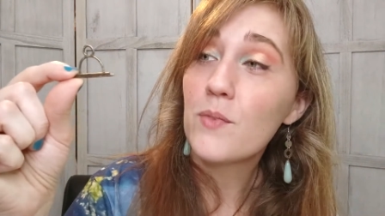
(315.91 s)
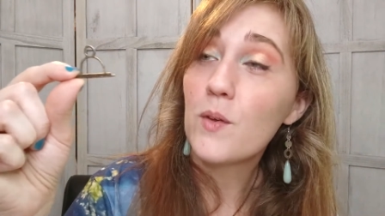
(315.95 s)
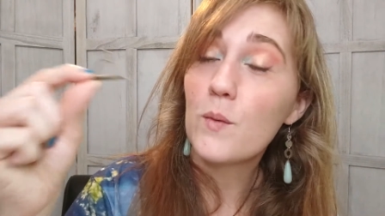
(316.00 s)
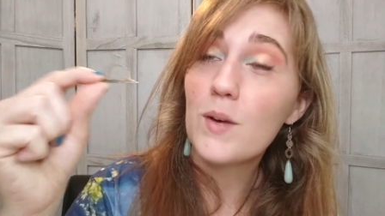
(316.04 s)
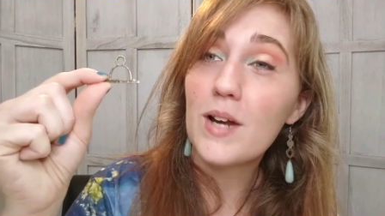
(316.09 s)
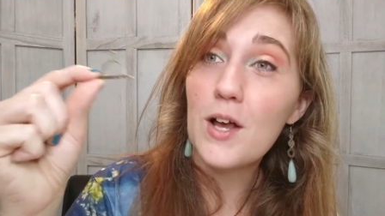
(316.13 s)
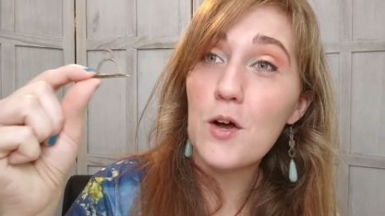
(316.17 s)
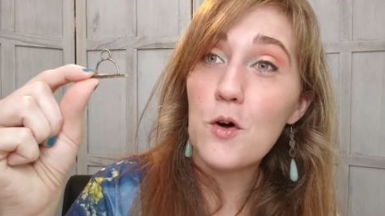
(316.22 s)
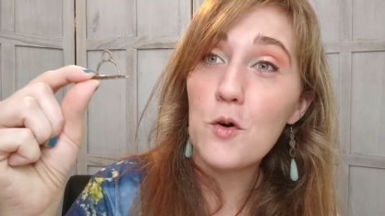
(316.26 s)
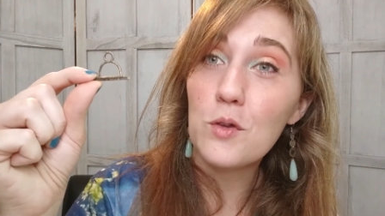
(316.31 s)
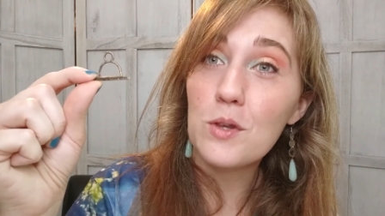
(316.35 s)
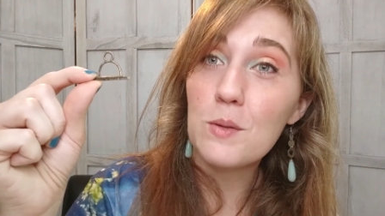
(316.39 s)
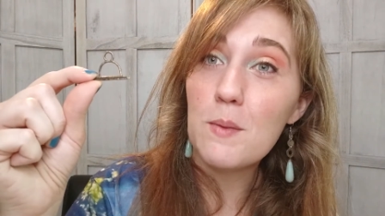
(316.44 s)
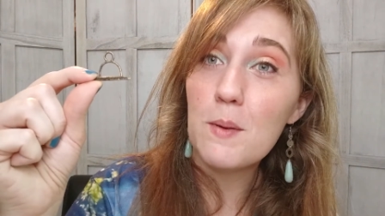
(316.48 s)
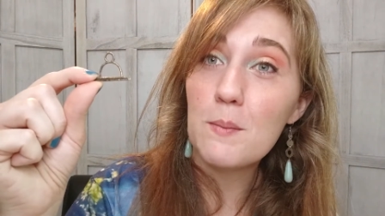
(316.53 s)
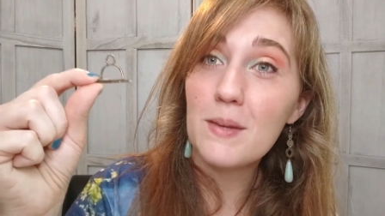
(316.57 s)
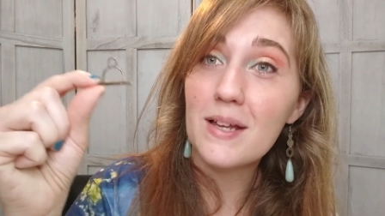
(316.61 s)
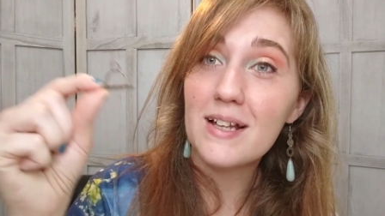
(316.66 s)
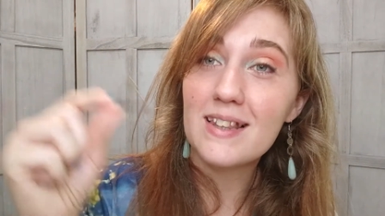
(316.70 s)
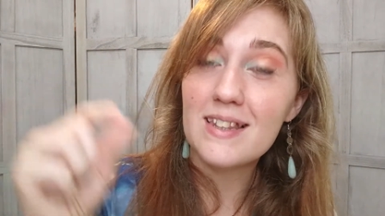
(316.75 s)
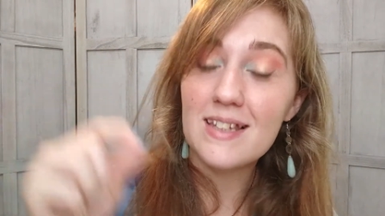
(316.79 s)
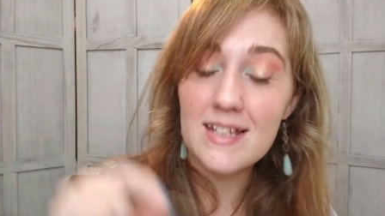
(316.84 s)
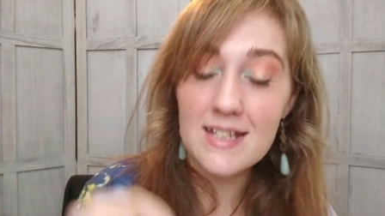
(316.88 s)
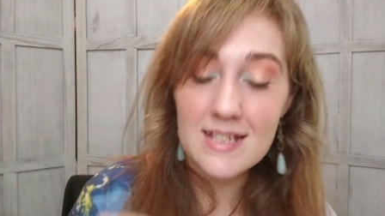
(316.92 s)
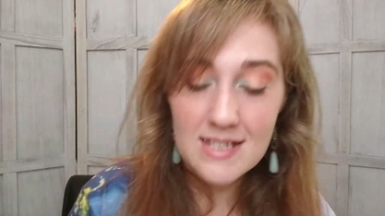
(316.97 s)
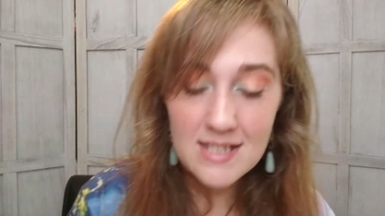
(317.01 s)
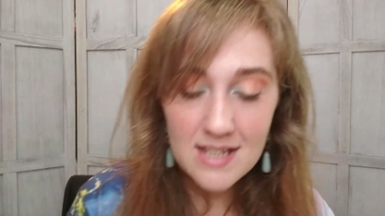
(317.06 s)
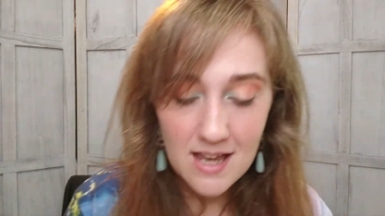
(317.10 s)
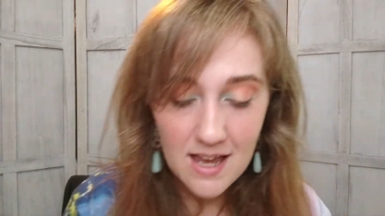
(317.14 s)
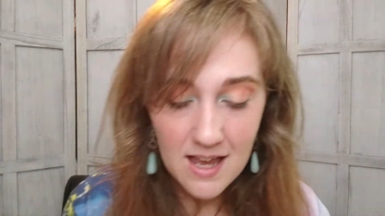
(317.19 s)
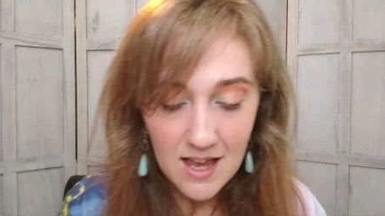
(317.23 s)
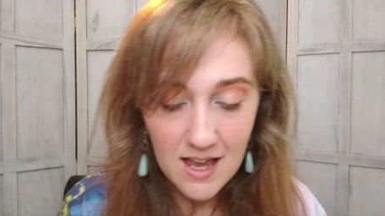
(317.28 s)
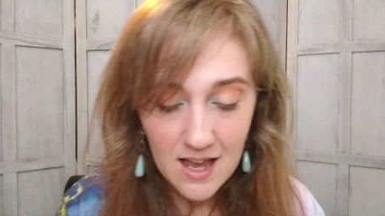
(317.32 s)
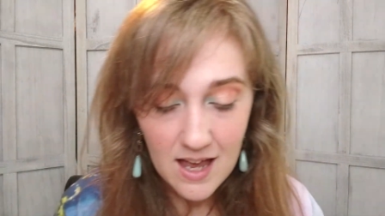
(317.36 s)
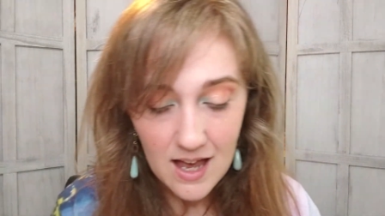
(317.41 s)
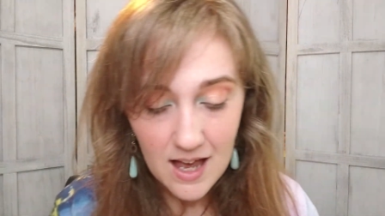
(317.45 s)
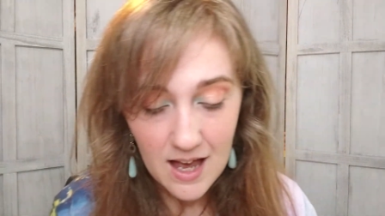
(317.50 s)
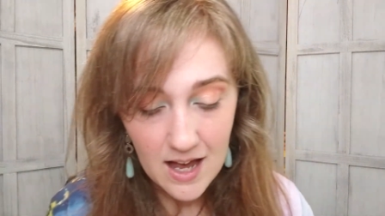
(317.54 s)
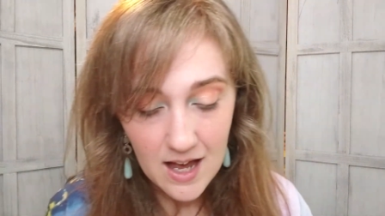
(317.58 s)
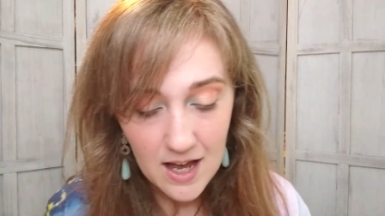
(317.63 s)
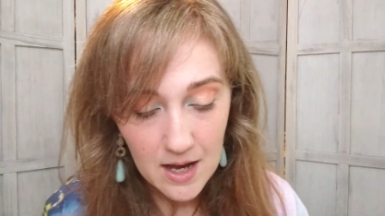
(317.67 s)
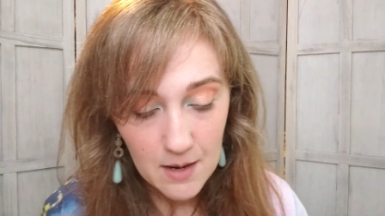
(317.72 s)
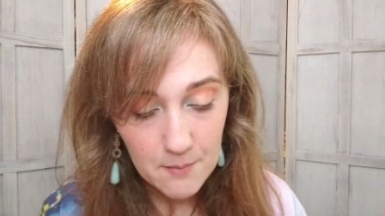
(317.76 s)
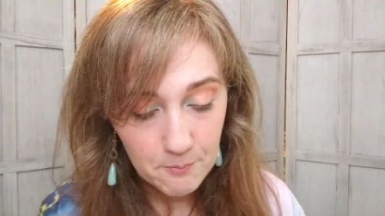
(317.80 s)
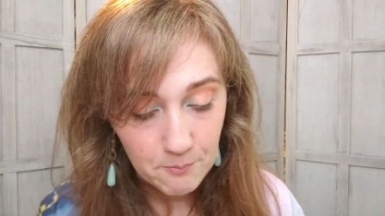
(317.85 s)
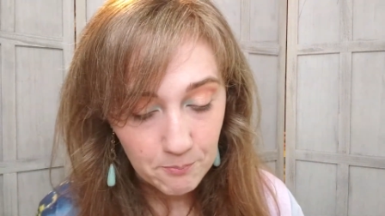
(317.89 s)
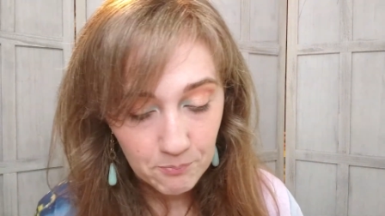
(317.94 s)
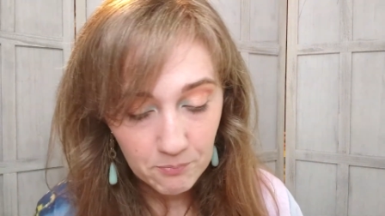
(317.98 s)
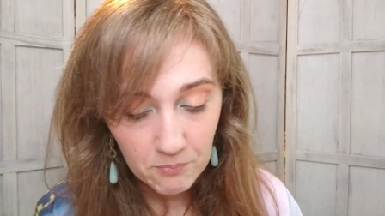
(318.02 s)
when I hold them up like this. But